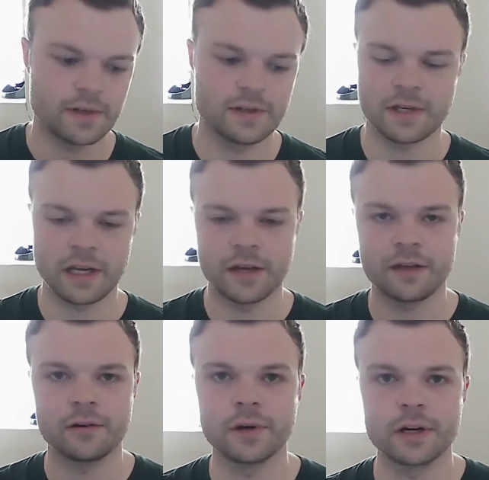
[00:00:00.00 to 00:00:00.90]
He's like, yeah,
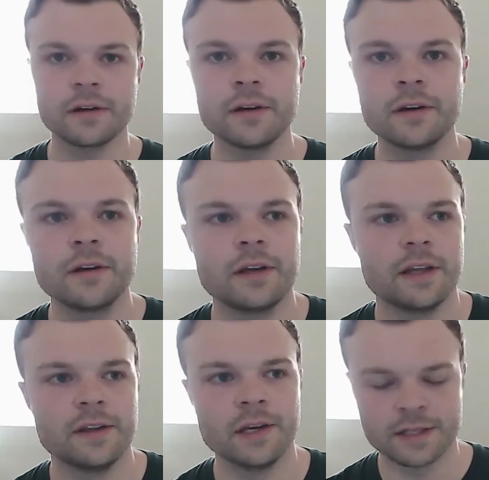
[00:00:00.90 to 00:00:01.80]
that'll work. And
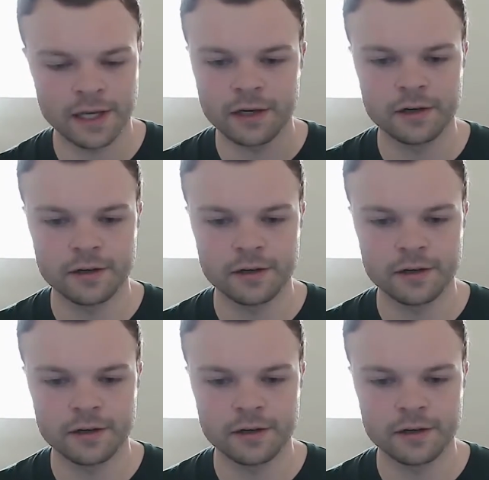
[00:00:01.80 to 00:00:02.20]
then his editor